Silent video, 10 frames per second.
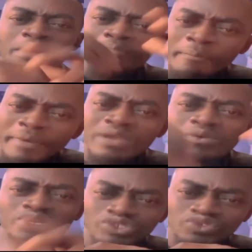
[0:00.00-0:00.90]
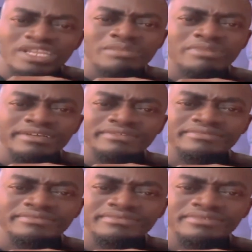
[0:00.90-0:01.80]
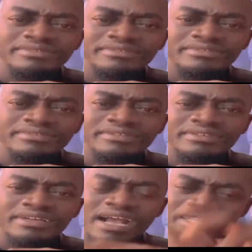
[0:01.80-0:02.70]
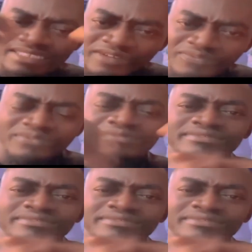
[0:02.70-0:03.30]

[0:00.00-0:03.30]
Papa, you won't answer number. Asaf.